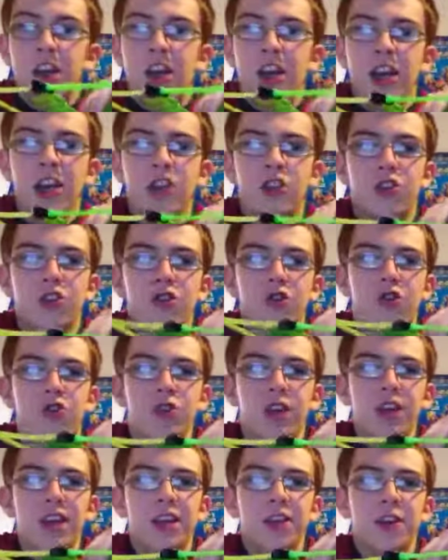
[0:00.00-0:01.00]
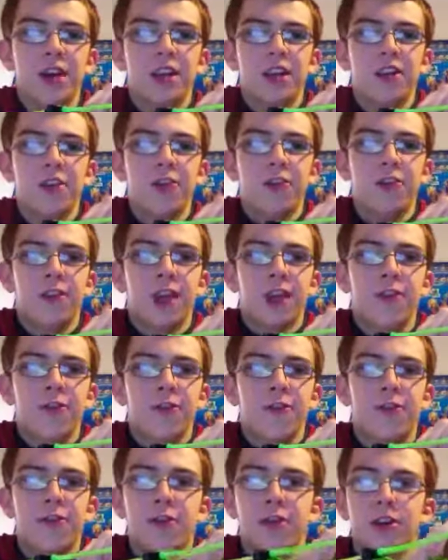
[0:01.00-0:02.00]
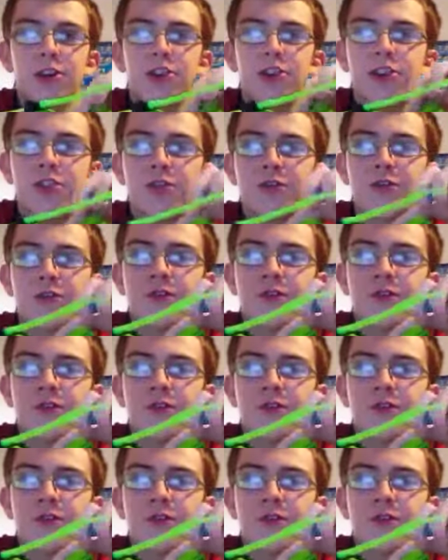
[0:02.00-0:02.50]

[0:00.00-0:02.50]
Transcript: is radioactive life force.